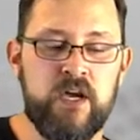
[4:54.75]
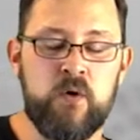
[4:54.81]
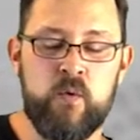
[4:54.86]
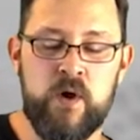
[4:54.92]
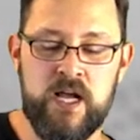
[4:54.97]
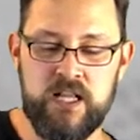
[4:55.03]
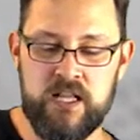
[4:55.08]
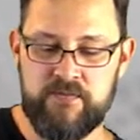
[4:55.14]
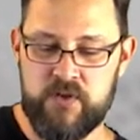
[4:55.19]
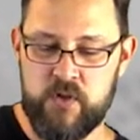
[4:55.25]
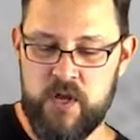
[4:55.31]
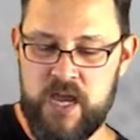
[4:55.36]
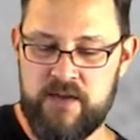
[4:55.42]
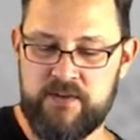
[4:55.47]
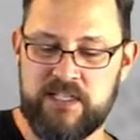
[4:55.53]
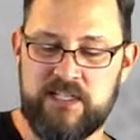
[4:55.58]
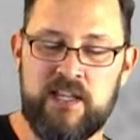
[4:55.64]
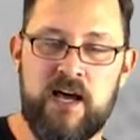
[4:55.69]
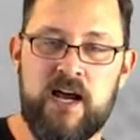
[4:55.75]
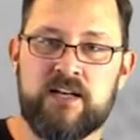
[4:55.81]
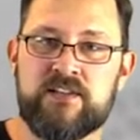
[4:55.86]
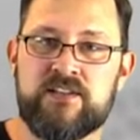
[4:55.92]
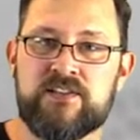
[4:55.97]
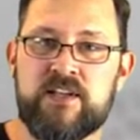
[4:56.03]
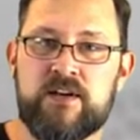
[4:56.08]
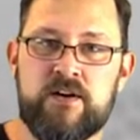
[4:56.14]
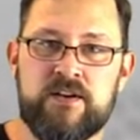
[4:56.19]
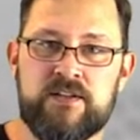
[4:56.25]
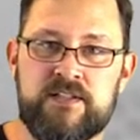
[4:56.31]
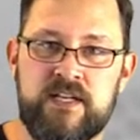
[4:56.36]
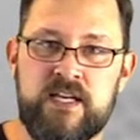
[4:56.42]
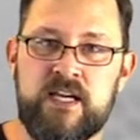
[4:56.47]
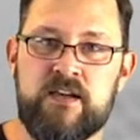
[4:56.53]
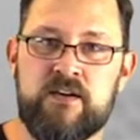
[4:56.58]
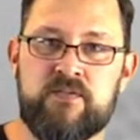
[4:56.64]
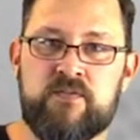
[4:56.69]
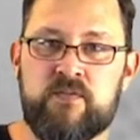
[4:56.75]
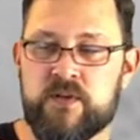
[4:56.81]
Well, if you have a locked center diff,